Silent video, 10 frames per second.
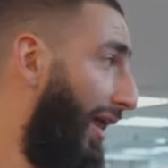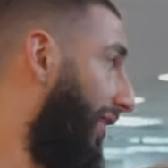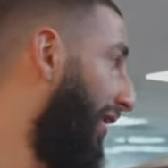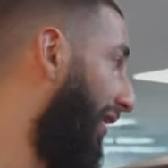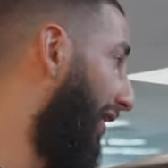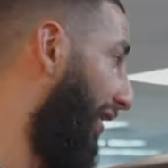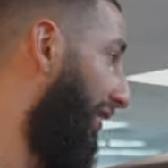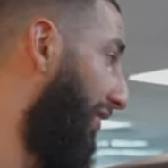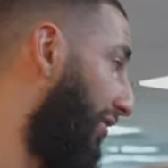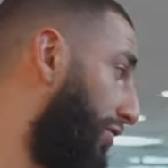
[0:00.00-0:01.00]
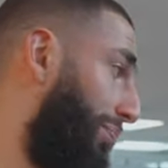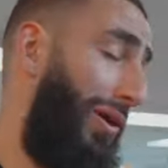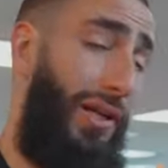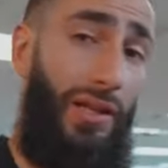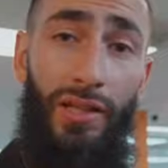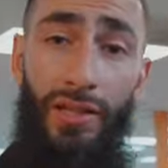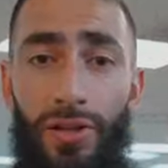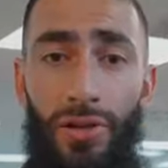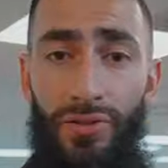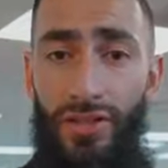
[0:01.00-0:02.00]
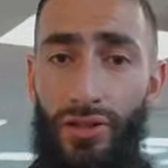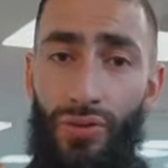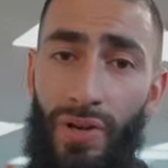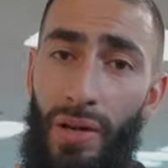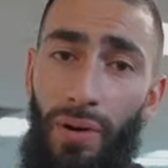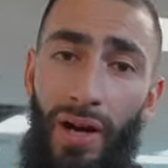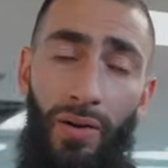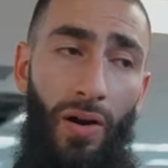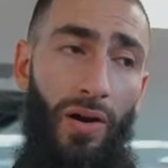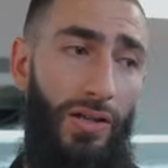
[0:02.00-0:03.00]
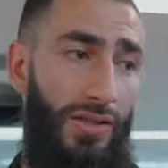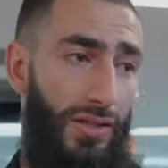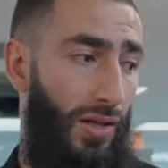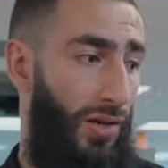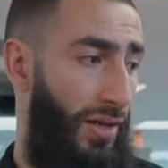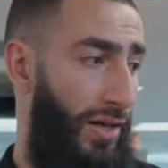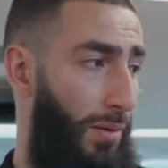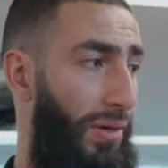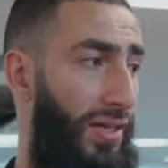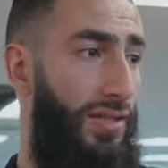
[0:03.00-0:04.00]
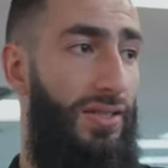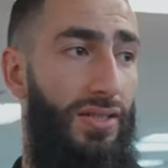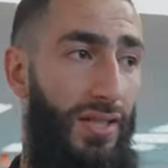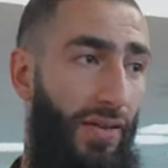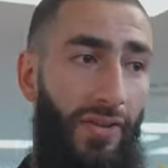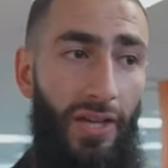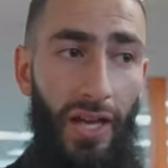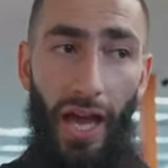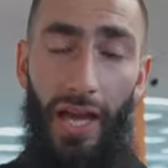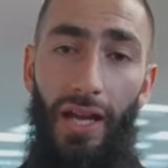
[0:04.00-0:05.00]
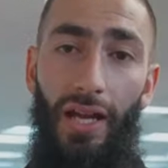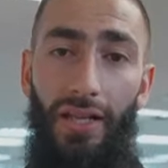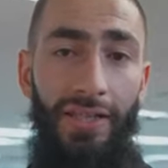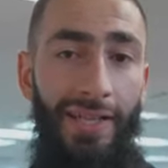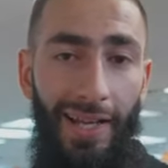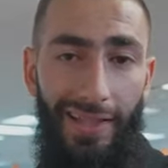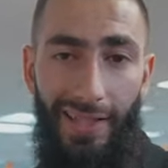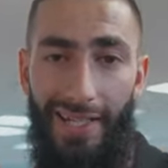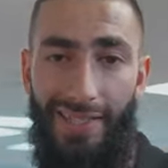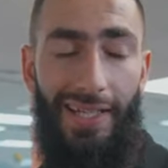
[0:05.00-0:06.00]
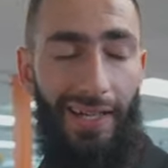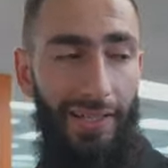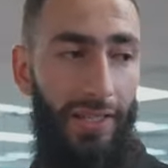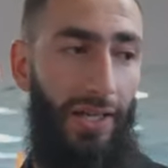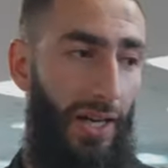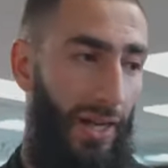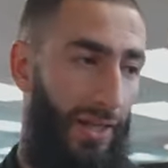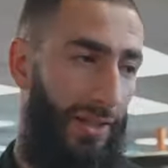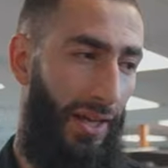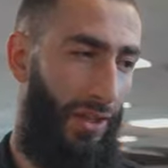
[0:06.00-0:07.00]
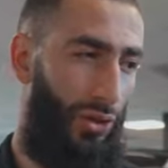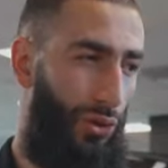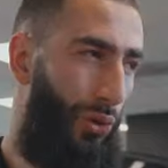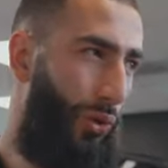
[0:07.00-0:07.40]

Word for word: I think it looks pretty clean. You don't see too many brown cars on there, but this is definitely a clean, classy color. Nothing too